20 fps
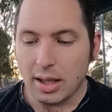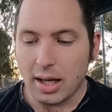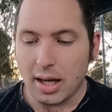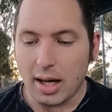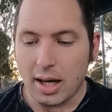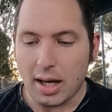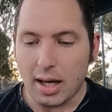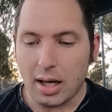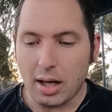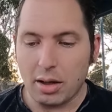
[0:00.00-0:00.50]

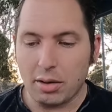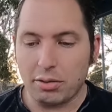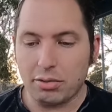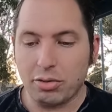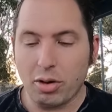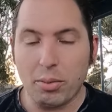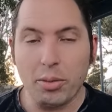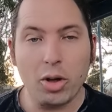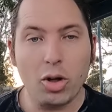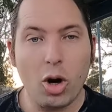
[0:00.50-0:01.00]
uh,
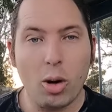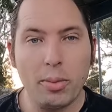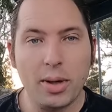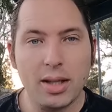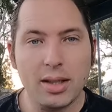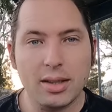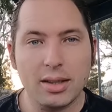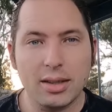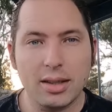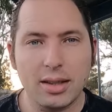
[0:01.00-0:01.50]
from the
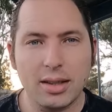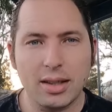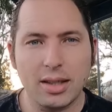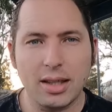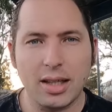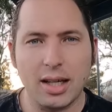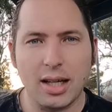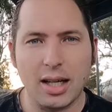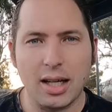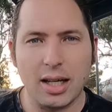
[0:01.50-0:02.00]
comment
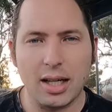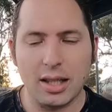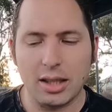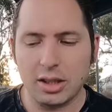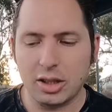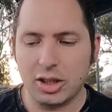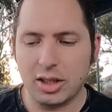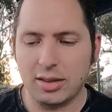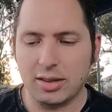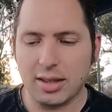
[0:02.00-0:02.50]

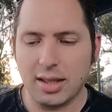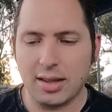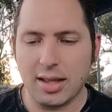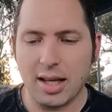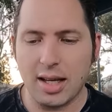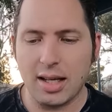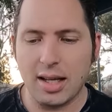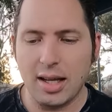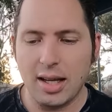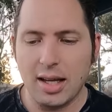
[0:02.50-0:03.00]
uh, she said
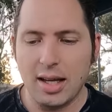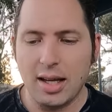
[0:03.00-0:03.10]
that